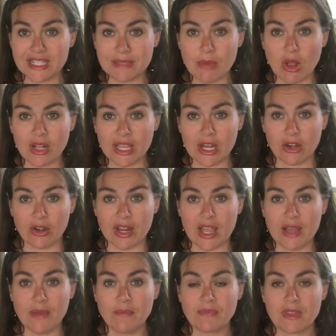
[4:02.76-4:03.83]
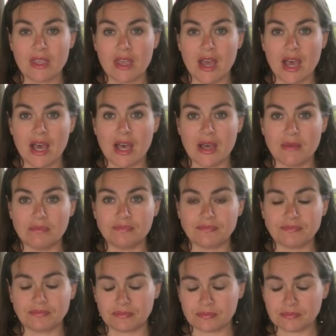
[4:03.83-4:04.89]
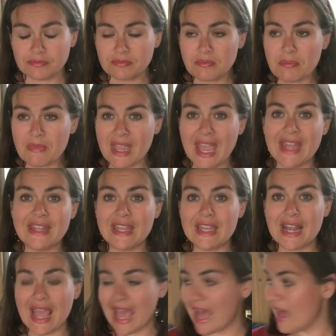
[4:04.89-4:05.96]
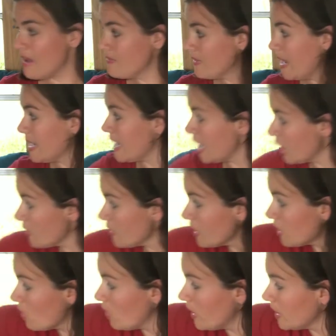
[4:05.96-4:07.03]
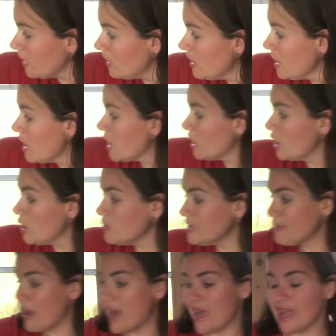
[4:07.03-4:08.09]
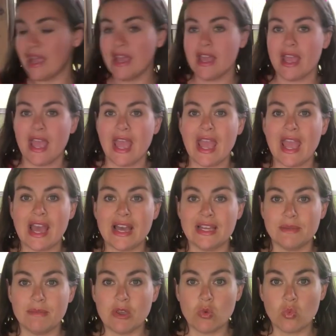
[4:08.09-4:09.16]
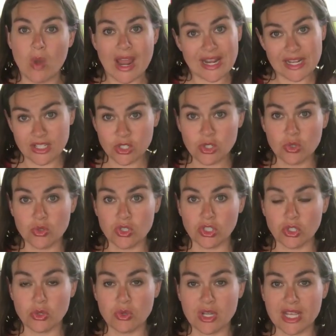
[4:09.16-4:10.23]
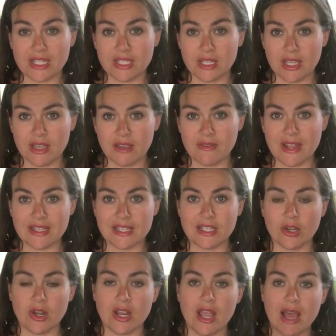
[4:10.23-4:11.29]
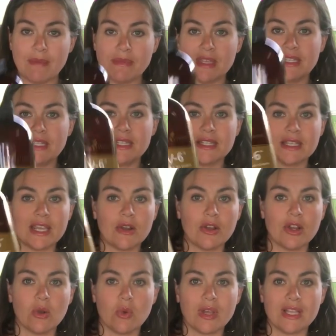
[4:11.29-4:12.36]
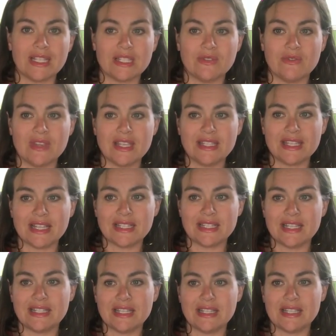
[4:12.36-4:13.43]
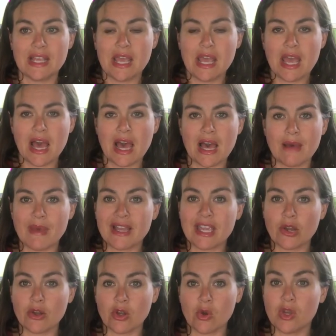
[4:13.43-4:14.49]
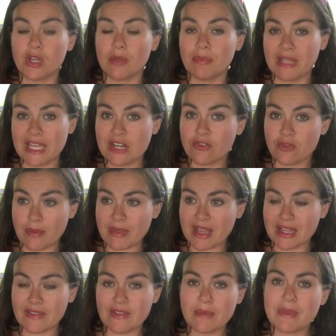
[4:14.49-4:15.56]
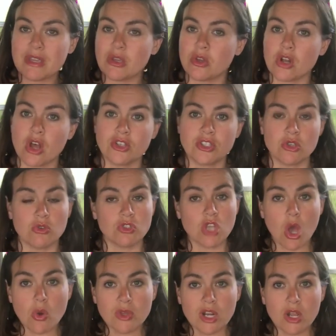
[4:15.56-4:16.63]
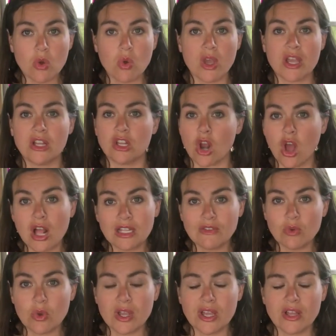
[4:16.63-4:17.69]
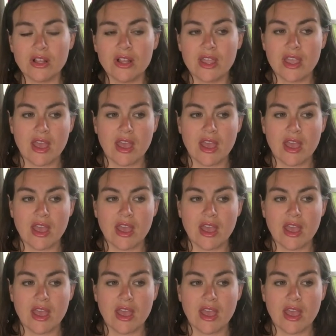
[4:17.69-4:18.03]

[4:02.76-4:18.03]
small area, and then have a carrier oil close by and be ready to dilute it if necessary. Carrier oil is V6. This is a carrier oil blend from Young Living, but you could also use coconut oil or olive oil.